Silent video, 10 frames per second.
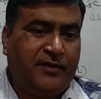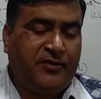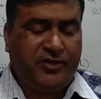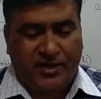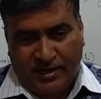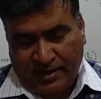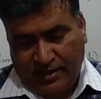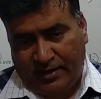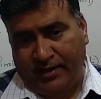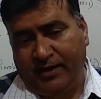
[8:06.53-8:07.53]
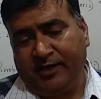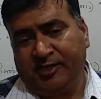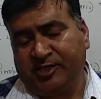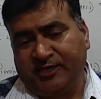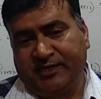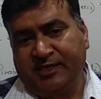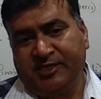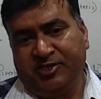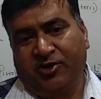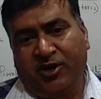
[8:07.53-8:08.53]
Their structure
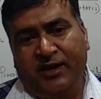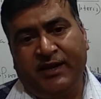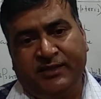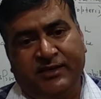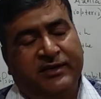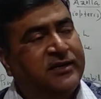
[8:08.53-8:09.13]
is not like